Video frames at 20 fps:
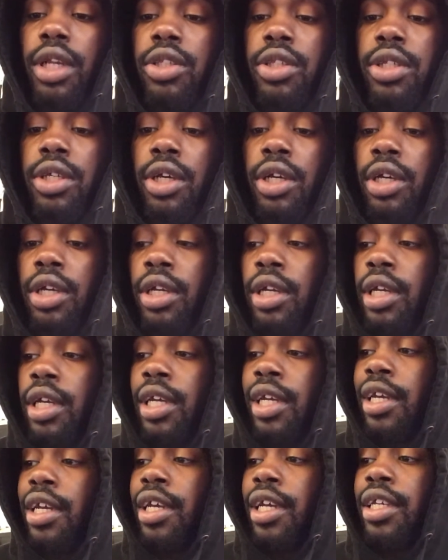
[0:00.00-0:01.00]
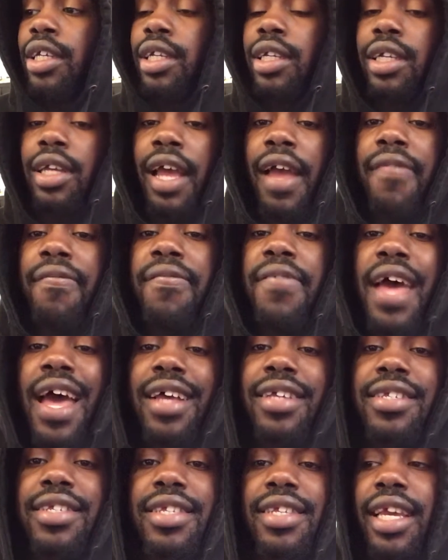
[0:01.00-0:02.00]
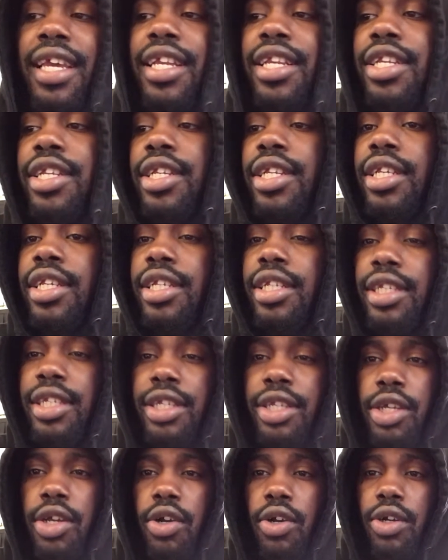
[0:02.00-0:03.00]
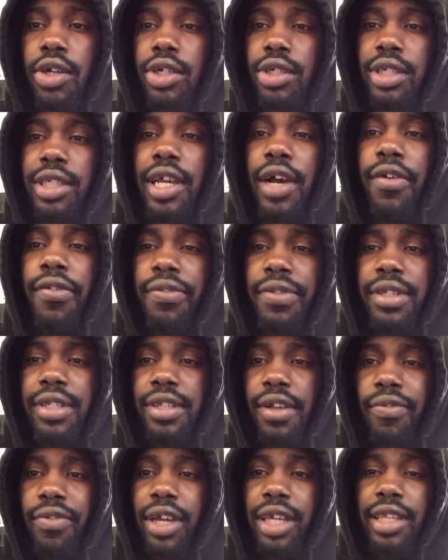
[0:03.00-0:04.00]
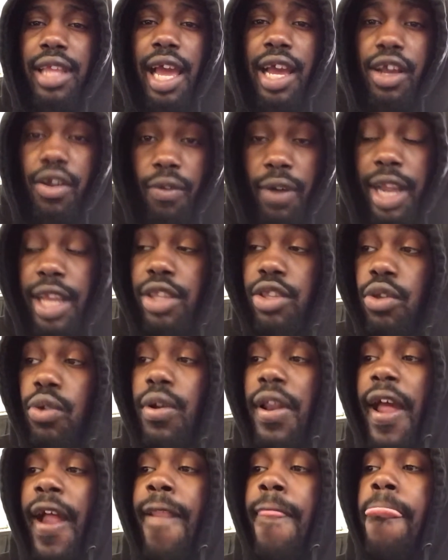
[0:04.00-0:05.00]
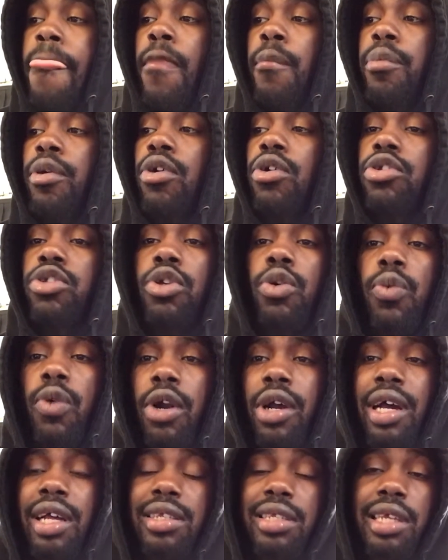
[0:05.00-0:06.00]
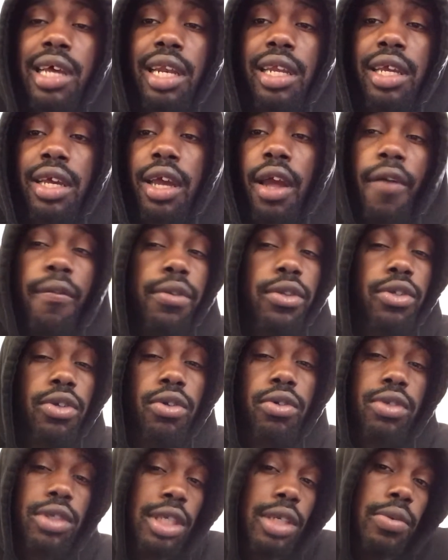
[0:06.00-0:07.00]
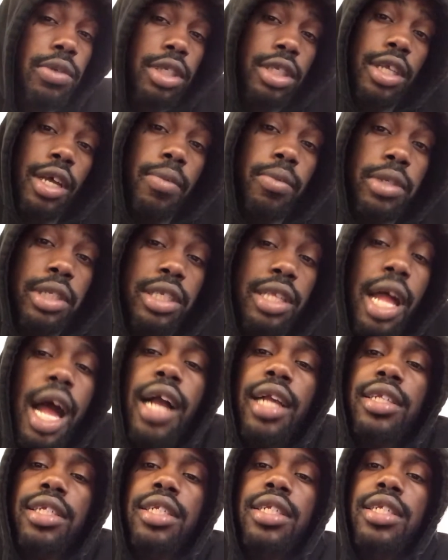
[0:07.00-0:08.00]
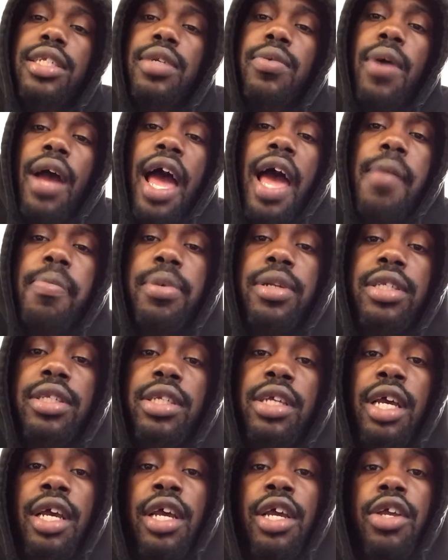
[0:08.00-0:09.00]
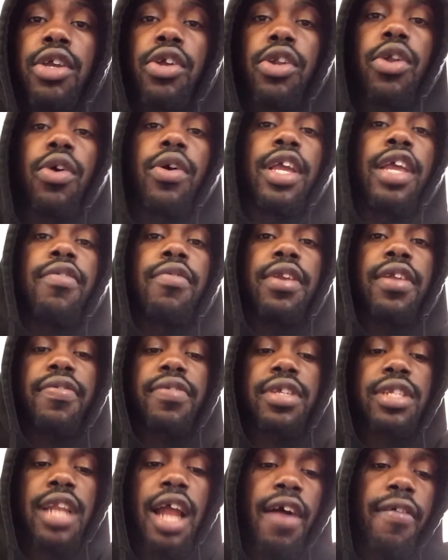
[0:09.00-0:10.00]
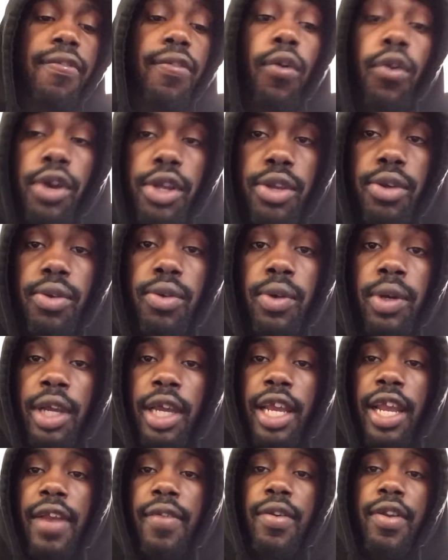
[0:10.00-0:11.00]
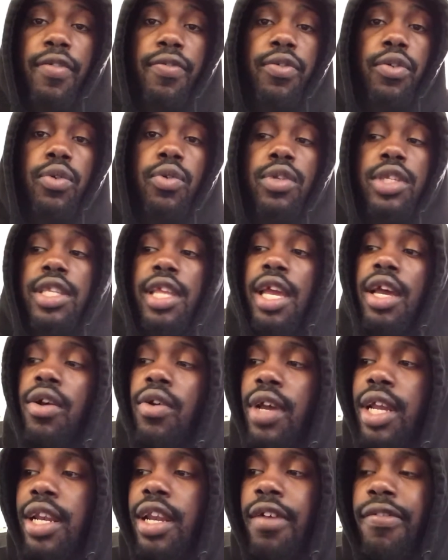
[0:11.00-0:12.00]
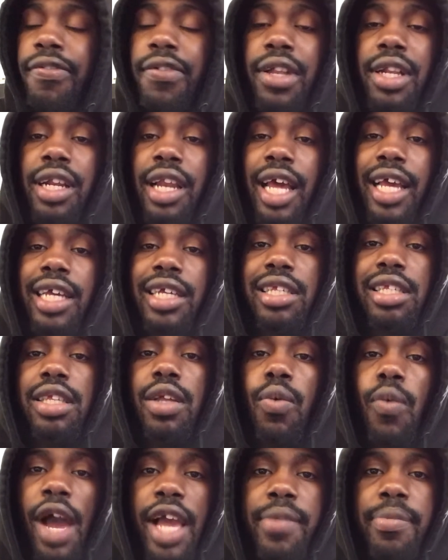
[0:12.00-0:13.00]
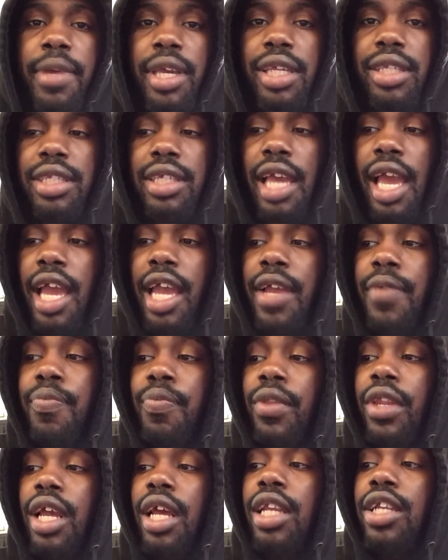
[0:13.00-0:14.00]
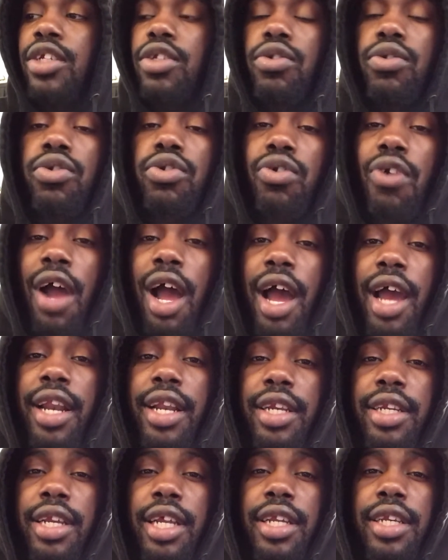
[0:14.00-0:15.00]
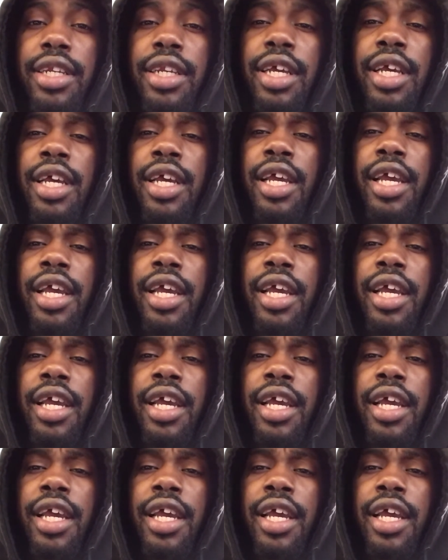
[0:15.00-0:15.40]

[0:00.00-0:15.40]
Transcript: to invest in yourself and stuff like that. Great, do that, but also work outside of your comfort zone. See what's up with stocks and see what happens. Even if it's not for you, even if you still end up feeling like it's the white man's game, at least you tried and